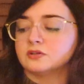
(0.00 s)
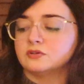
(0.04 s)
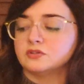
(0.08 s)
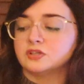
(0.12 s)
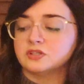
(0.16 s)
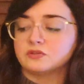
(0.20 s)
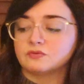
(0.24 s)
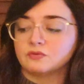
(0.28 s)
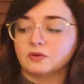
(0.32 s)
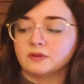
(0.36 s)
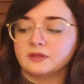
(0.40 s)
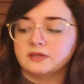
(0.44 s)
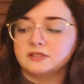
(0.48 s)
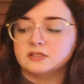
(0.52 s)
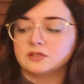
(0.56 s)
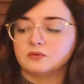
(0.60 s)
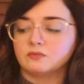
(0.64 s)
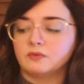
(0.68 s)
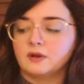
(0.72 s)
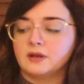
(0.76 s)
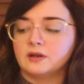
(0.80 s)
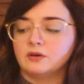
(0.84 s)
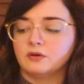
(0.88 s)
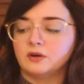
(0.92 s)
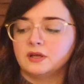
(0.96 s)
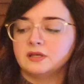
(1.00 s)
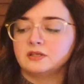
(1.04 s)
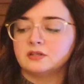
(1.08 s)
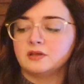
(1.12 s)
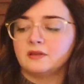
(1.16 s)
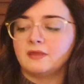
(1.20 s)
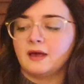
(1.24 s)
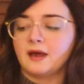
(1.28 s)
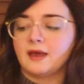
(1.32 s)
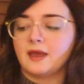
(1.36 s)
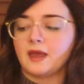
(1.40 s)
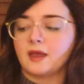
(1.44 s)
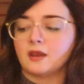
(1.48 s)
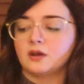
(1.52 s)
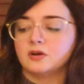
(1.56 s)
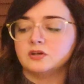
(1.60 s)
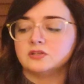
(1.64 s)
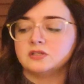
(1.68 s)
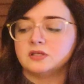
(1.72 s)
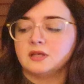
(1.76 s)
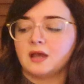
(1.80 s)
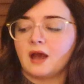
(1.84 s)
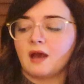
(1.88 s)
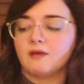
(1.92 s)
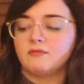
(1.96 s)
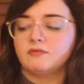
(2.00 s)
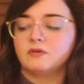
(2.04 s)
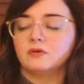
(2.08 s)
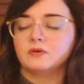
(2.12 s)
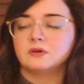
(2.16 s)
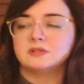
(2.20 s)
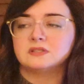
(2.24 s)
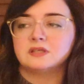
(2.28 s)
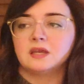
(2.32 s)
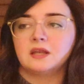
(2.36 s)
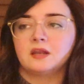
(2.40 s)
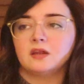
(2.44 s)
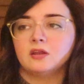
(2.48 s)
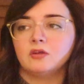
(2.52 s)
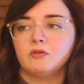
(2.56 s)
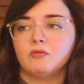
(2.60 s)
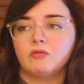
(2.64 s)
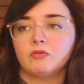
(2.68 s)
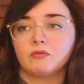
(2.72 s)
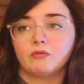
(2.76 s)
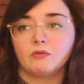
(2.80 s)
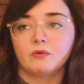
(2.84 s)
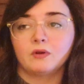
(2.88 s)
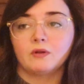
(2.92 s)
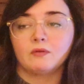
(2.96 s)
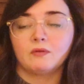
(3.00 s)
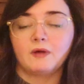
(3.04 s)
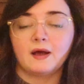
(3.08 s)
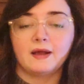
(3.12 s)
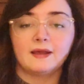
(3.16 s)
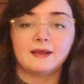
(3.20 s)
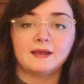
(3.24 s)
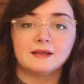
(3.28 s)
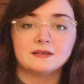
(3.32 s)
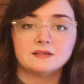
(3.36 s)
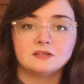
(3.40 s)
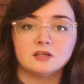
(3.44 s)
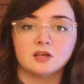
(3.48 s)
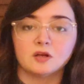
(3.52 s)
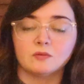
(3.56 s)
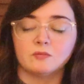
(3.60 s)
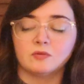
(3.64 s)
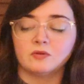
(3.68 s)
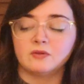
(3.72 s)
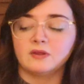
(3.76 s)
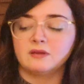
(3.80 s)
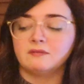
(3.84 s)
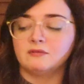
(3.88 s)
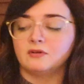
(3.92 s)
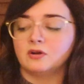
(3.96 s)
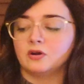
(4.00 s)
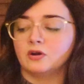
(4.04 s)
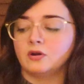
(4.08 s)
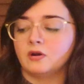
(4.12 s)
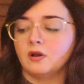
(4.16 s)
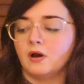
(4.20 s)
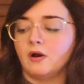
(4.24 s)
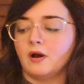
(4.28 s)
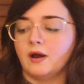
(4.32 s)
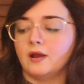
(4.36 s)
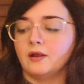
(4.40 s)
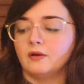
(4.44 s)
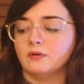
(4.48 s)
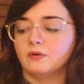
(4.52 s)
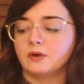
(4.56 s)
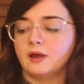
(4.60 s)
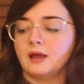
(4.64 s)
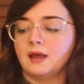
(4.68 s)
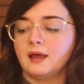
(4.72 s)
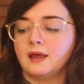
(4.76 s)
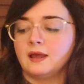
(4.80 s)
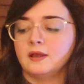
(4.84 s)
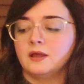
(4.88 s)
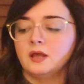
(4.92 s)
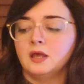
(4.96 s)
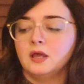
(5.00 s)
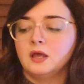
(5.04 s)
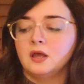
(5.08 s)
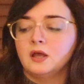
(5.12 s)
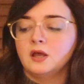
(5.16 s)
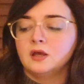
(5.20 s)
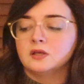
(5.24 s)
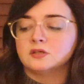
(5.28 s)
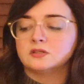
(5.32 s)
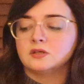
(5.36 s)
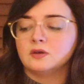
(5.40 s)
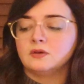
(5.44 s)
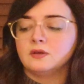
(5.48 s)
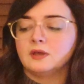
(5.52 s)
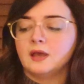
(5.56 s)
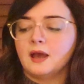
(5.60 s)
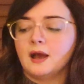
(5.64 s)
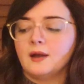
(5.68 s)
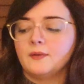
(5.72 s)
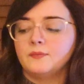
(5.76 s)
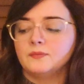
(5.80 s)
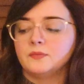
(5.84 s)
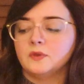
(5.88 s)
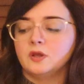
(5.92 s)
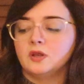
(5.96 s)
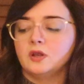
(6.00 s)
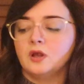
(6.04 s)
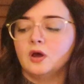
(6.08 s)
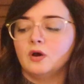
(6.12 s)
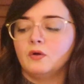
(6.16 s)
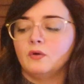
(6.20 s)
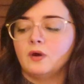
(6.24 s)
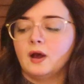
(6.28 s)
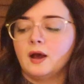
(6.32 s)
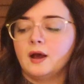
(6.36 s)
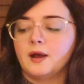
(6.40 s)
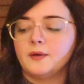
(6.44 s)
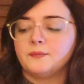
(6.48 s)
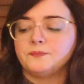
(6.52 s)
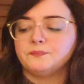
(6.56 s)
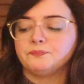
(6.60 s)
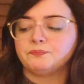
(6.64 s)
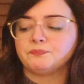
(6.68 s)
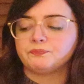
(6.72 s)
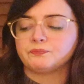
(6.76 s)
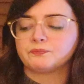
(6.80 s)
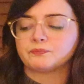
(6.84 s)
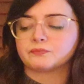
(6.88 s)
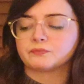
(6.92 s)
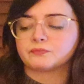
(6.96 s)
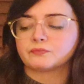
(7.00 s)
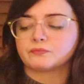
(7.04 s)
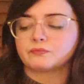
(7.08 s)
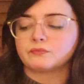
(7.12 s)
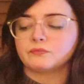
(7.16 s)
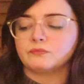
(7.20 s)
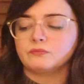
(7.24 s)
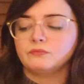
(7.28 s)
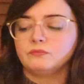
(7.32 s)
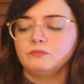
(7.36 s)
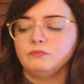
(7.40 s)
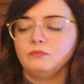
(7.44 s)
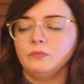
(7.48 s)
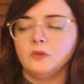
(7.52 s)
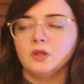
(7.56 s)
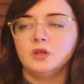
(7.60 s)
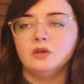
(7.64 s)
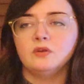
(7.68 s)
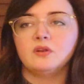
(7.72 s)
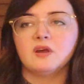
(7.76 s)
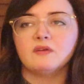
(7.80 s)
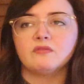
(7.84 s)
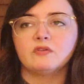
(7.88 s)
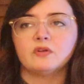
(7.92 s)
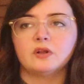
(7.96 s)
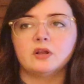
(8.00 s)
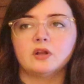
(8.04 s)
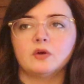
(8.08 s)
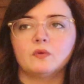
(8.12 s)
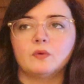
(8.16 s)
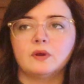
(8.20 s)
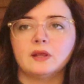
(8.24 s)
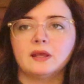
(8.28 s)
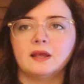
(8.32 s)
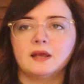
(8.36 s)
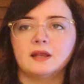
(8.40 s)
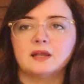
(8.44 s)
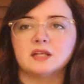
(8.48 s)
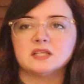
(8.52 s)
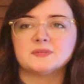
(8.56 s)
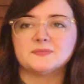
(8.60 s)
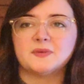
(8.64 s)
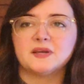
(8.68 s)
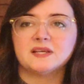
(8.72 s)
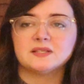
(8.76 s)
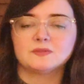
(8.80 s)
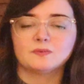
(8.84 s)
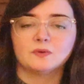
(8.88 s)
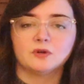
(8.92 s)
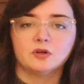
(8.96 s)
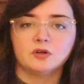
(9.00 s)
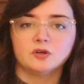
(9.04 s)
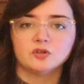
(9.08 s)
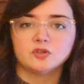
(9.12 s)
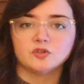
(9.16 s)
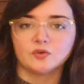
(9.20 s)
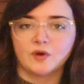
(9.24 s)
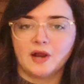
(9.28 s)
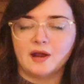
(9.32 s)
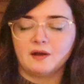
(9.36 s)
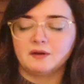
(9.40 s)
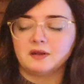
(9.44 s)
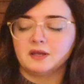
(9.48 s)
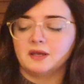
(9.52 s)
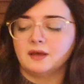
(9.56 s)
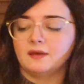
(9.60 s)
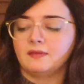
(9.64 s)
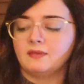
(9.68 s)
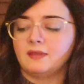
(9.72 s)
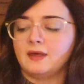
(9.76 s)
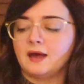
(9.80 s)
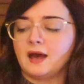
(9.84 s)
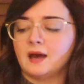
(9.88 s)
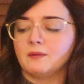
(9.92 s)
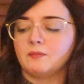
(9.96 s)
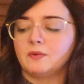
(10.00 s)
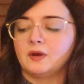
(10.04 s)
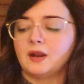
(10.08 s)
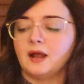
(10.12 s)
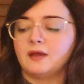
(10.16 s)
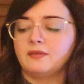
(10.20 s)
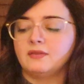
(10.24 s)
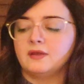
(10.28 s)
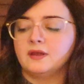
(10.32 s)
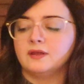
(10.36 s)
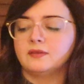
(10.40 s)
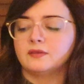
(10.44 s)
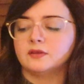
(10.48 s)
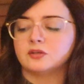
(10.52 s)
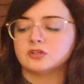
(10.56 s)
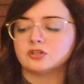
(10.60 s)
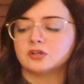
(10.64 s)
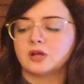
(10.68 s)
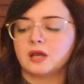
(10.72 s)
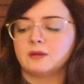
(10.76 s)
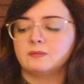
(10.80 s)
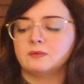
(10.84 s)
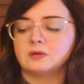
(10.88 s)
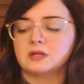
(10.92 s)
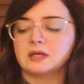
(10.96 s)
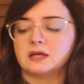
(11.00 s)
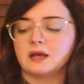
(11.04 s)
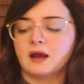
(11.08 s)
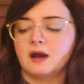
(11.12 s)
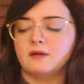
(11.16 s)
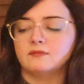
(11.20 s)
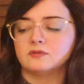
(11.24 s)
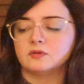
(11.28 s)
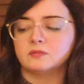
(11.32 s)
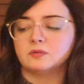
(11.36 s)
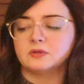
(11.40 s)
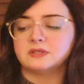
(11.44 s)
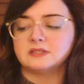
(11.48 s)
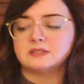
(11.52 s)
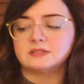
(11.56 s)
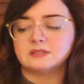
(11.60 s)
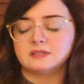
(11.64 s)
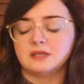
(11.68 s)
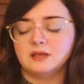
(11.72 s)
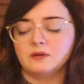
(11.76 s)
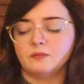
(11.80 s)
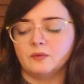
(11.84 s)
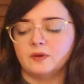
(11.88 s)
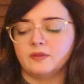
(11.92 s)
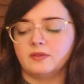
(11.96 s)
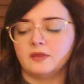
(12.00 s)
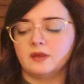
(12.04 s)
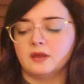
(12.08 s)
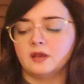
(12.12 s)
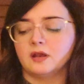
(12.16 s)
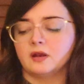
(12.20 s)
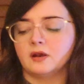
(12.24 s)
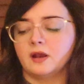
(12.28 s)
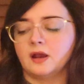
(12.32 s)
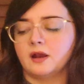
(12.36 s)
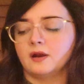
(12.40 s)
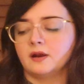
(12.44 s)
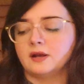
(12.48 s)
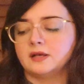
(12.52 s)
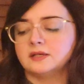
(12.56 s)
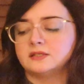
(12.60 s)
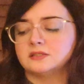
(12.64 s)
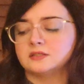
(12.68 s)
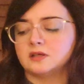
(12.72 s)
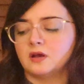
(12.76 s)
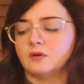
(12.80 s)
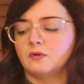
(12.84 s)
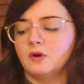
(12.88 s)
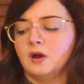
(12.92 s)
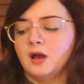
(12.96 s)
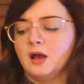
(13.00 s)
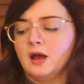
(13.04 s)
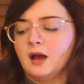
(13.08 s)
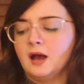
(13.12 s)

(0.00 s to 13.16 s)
So just really surrendering to that energy, I feel, is getting you through it a lot easier, believe it or not or not, okay? So yeah, you know, um, you definitely don't want to get in a space where you're drowning in that, but I think that you're able to comfortably sit with it here, Aries, so